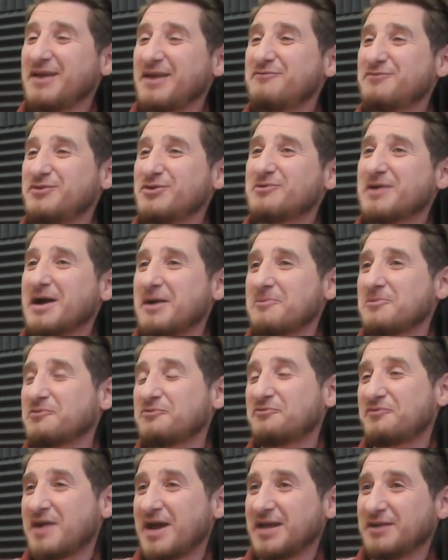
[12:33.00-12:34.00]
If you come on
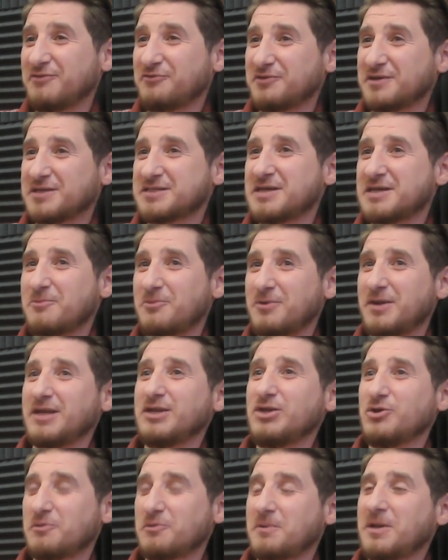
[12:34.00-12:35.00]
Friday, for example,
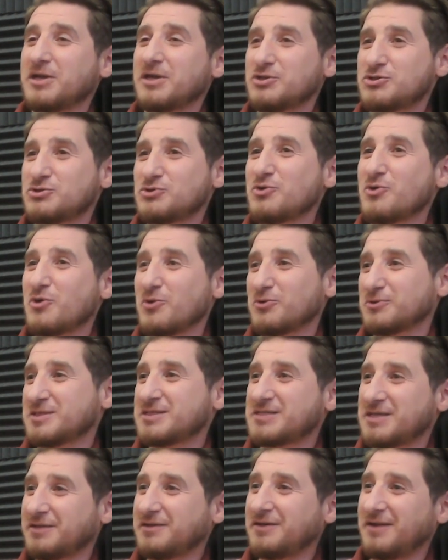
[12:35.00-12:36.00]
and you're planning to go on
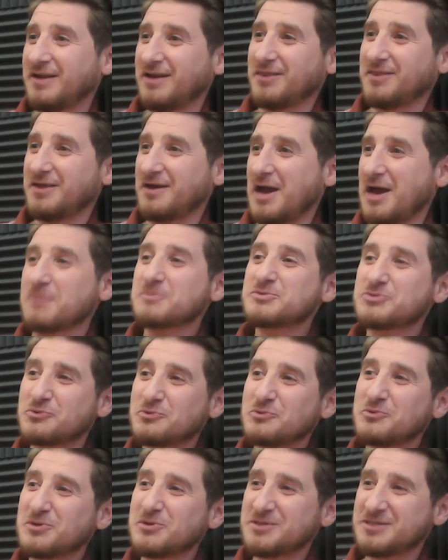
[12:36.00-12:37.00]
Saturday at the
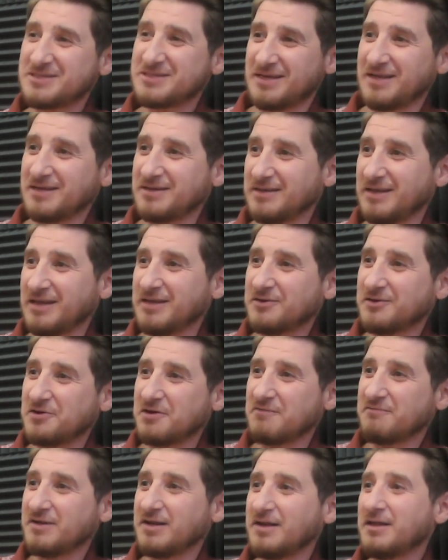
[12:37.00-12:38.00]
Armstrong Woods in
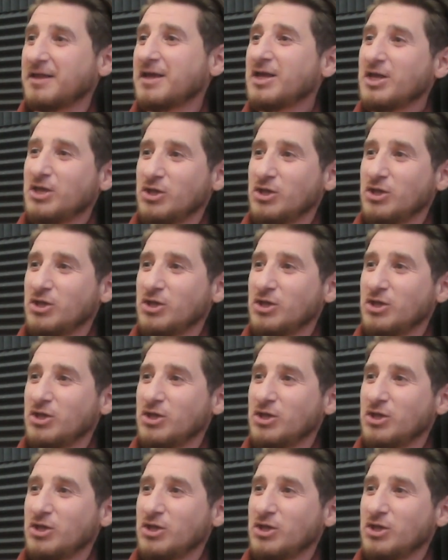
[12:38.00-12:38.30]
Guerneville,